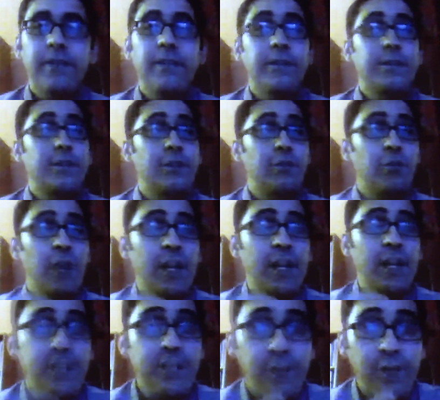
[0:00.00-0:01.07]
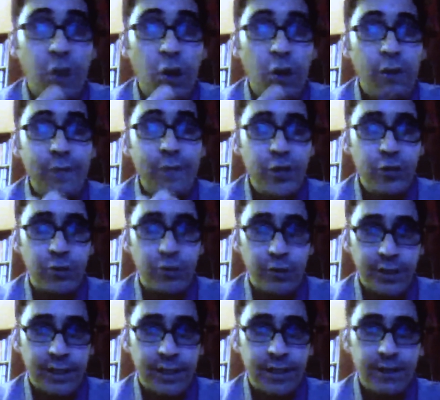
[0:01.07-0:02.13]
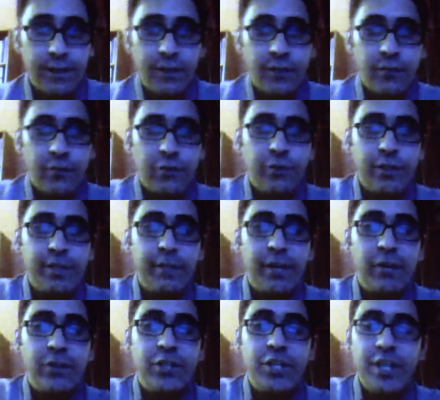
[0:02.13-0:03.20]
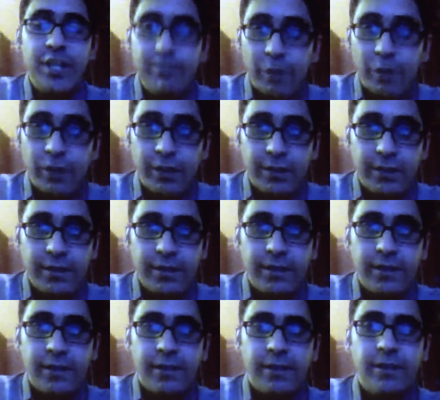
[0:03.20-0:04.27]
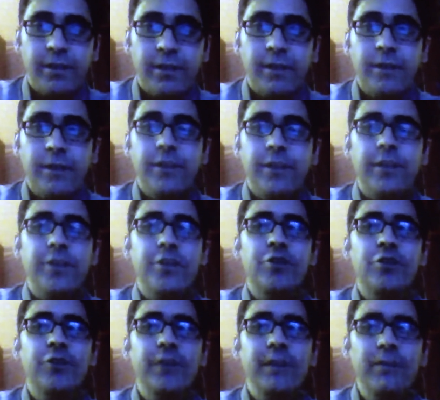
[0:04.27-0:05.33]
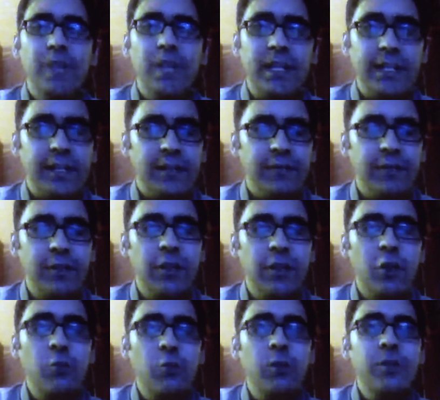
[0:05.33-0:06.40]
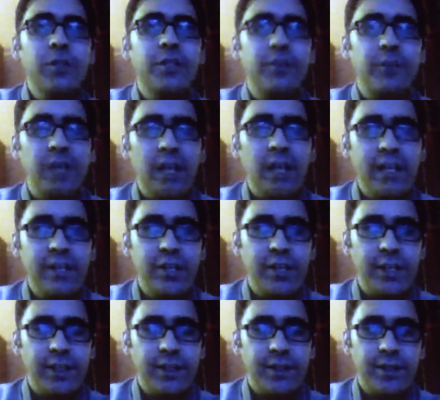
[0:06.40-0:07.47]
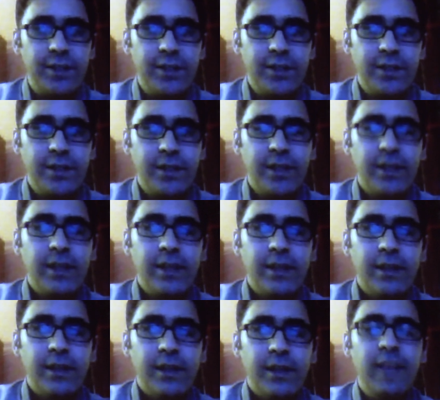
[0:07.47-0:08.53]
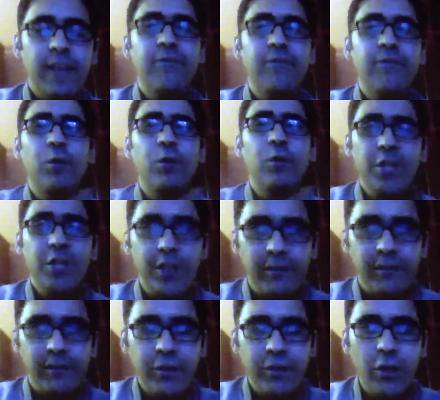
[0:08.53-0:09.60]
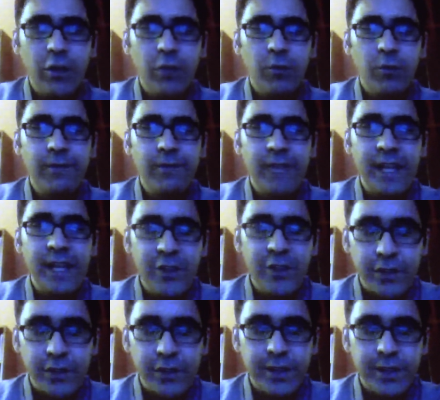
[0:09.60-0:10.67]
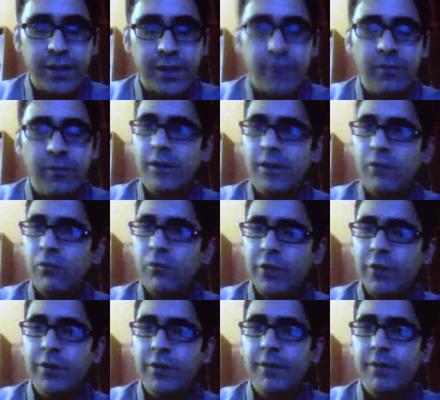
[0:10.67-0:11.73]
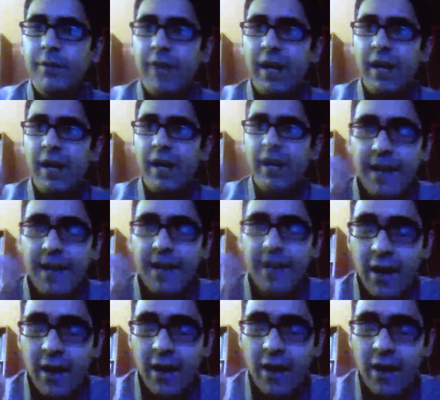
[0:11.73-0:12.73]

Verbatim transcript: to the rise of offshoring, which was about cheaper, to the streamlining of global supply chains, and the formation of a new global financial system, which was about now.